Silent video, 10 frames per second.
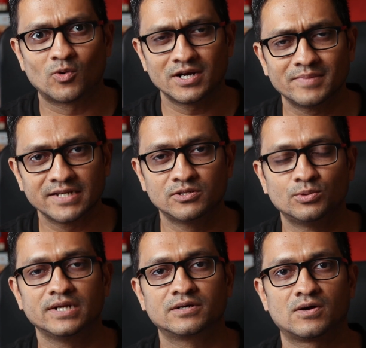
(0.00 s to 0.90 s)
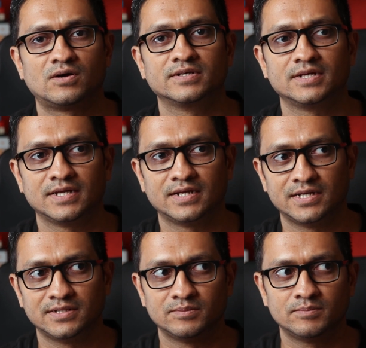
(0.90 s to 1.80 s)
What am I doing wrong
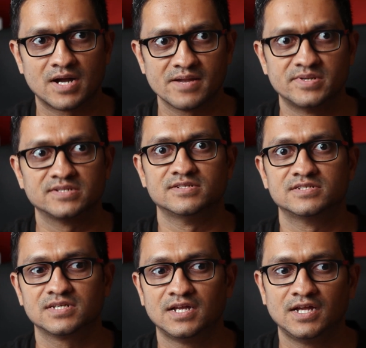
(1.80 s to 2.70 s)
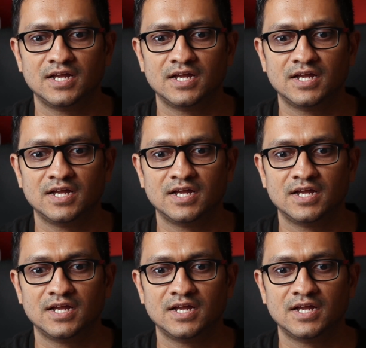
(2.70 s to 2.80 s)
in my business